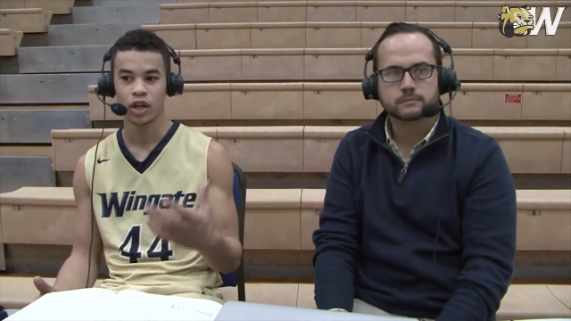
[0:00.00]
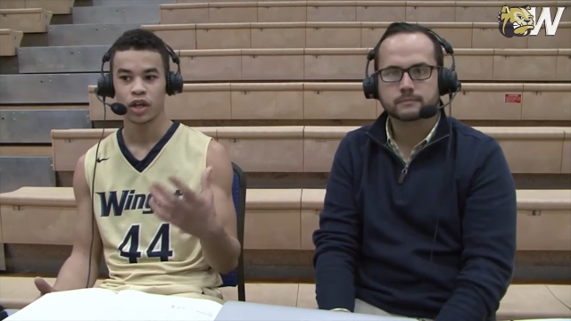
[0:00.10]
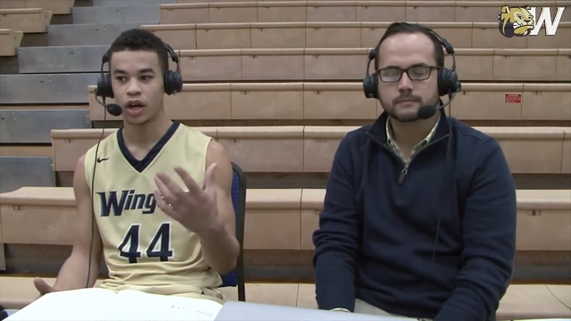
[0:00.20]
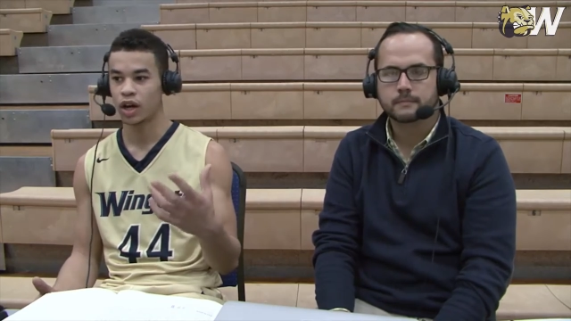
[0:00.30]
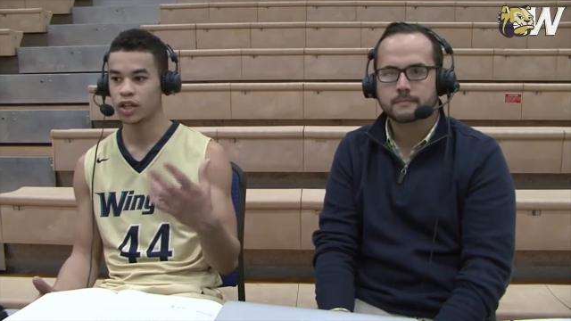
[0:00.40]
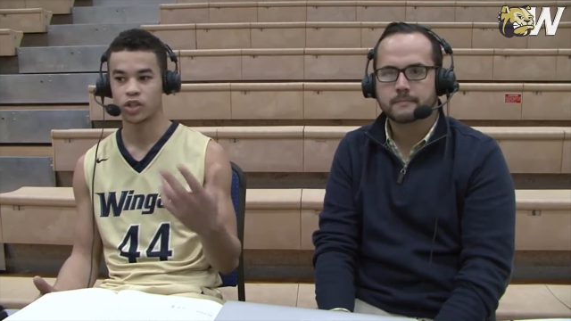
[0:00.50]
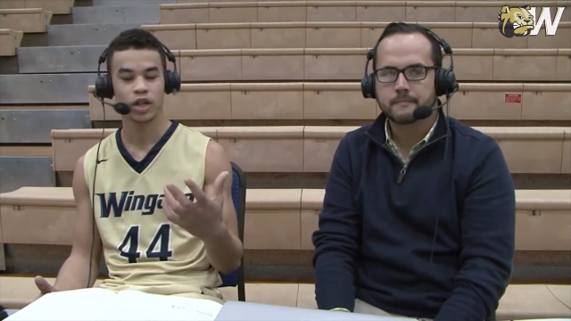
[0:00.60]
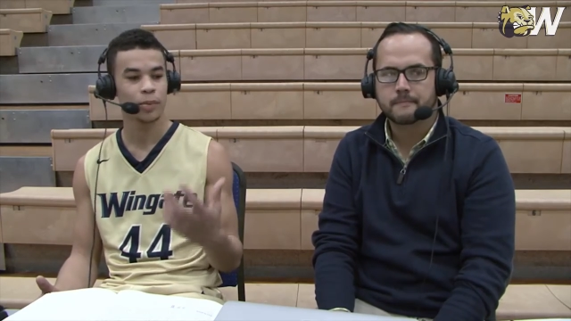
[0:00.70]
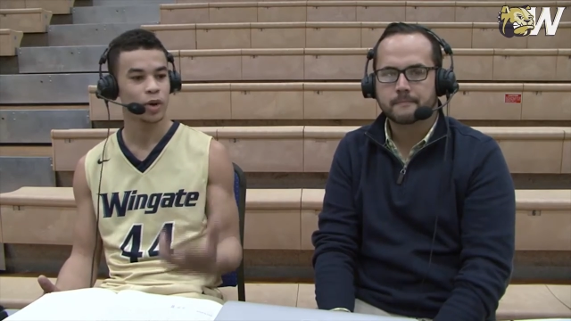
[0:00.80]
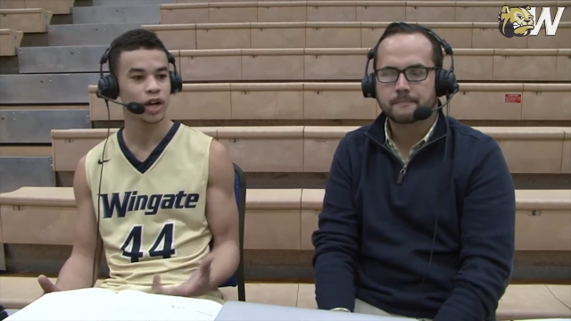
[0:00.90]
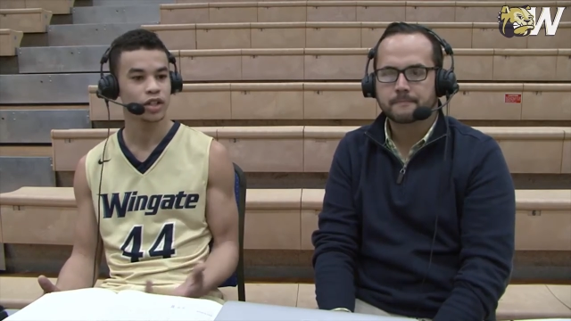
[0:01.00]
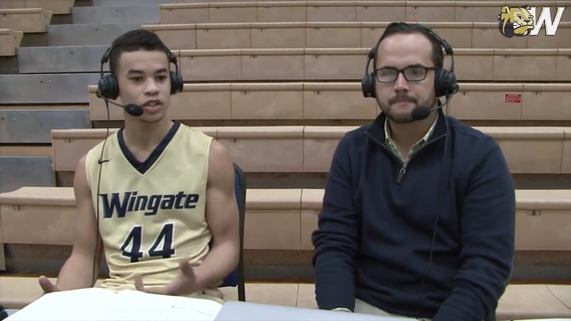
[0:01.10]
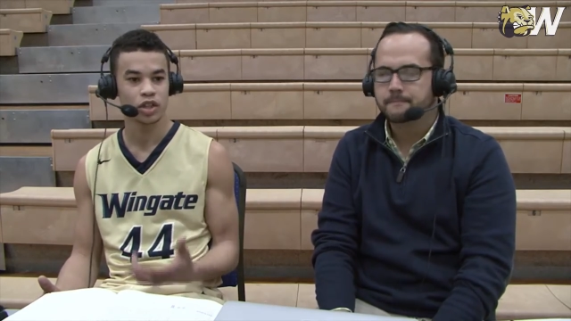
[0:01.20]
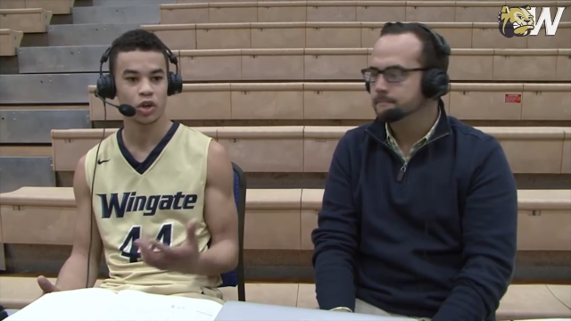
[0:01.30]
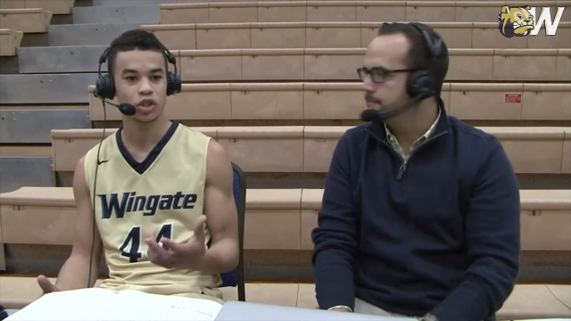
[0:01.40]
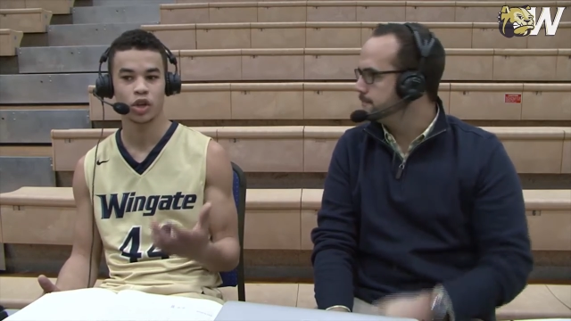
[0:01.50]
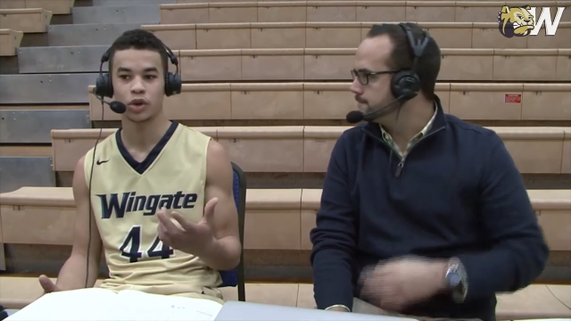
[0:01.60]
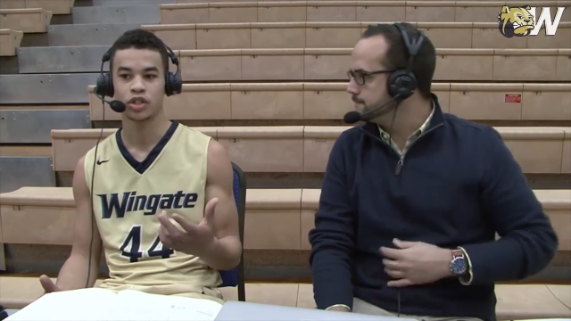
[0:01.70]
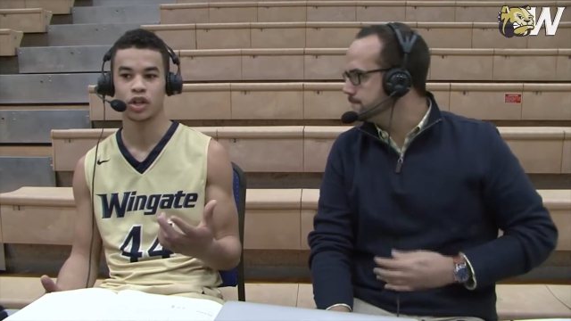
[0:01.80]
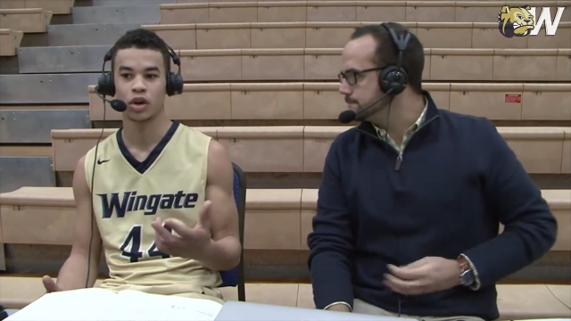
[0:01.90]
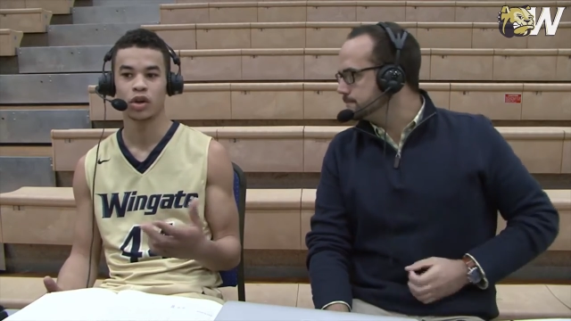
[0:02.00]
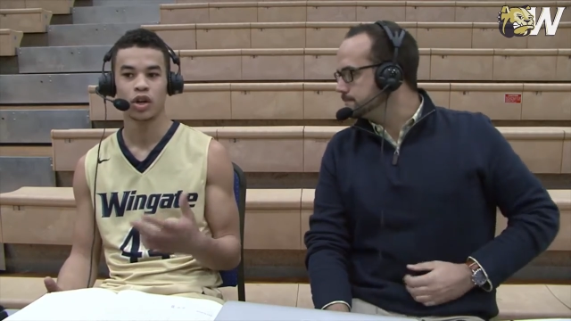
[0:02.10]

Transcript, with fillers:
Speaker 1: Uh, yesterday in practice, coach told us you know